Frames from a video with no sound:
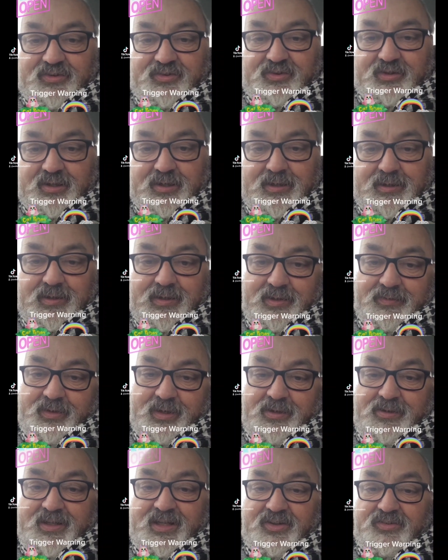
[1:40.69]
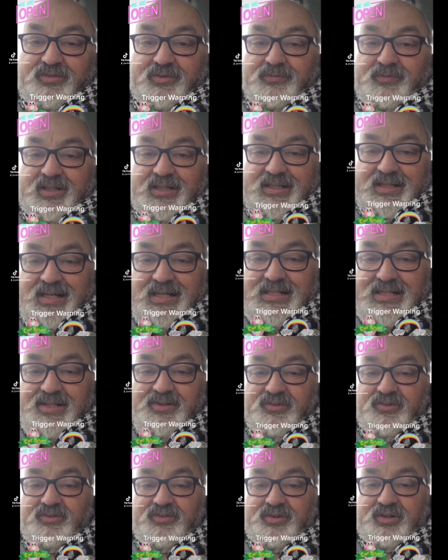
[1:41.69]
the likes of
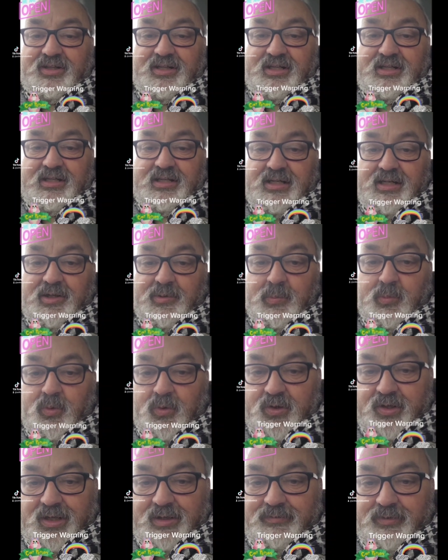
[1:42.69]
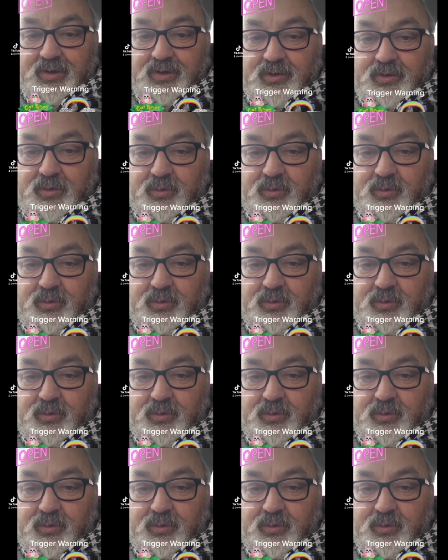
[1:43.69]
Kinsey and whatever,